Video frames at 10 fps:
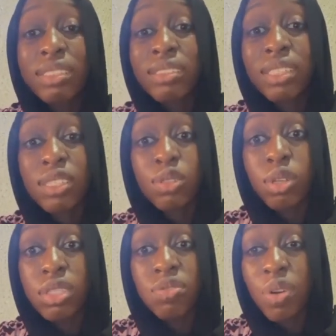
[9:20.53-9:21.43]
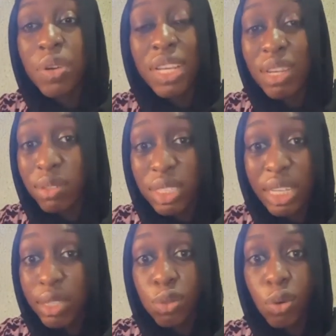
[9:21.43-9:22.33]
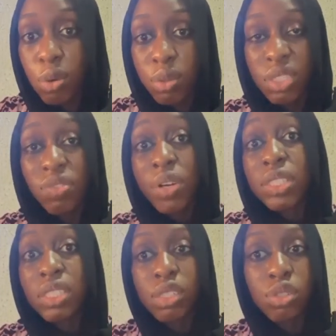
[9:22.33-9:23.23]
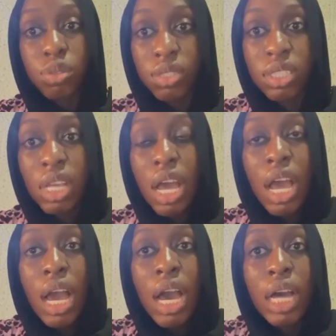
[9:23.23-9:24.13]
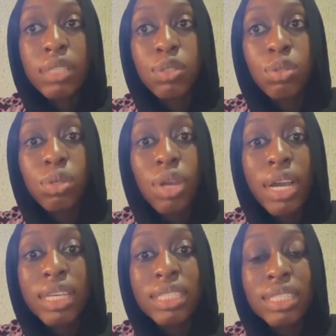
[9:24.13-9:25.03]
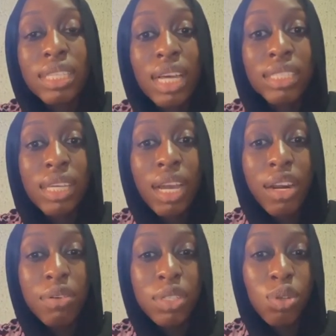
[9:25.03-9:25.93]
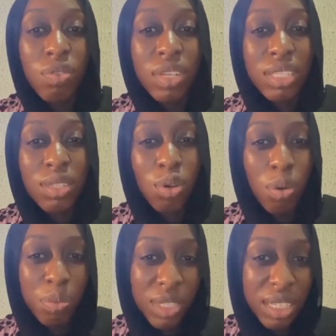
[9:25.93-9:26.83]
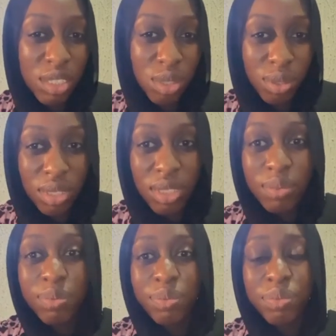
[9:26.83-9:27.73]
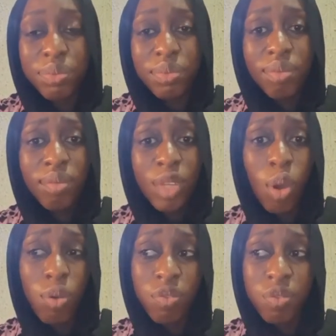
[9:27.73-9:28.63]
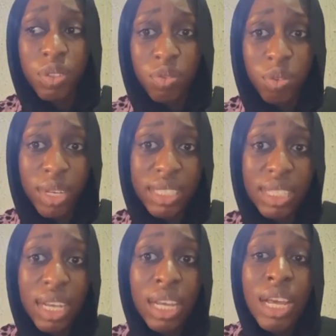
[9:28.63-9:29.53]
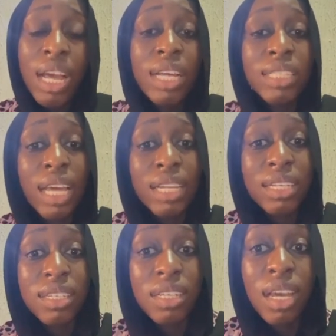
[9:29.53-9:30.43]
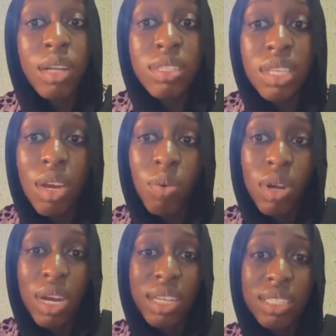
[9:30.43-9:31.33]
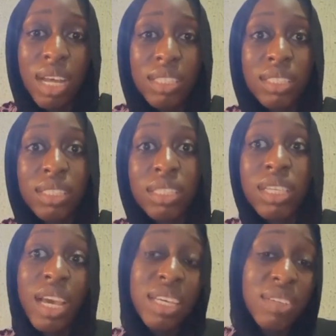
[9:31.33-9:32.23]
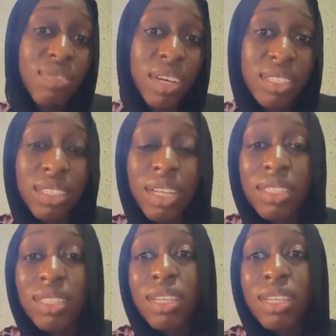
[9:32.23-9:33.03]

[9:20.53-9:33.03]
is not very healthy at all. It's very dangerous, and so you are at a higher risk of getting complications of influenza. Then healthcare workers and caregivers that